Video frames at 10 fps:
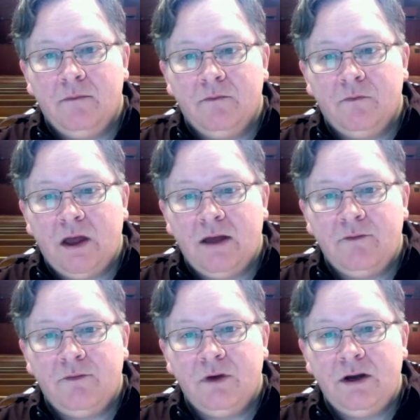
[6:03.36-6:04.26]
and
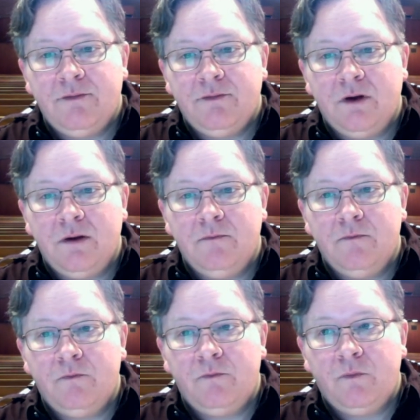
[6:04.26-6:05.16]
free from
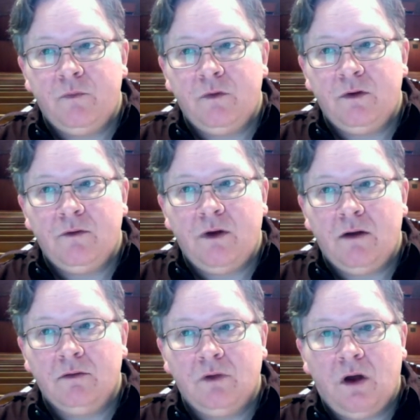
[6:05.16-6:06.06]

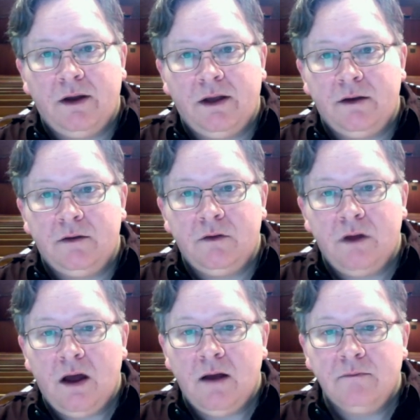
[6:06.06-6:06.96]
login,
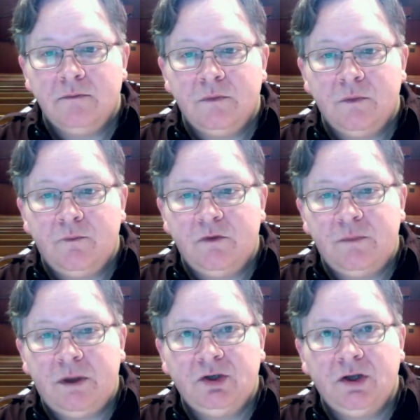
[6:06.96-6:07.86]

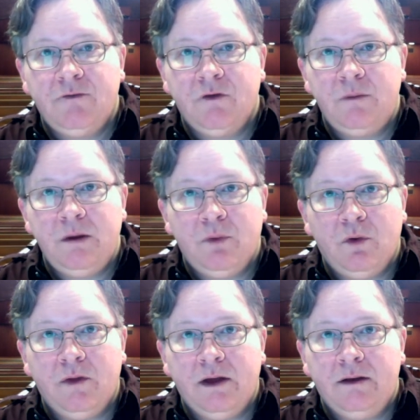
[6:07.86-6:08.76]
especially for the people
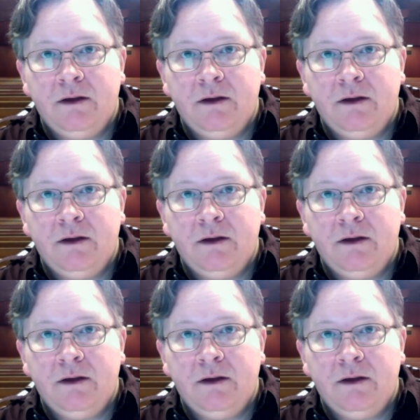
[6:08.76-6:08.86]
that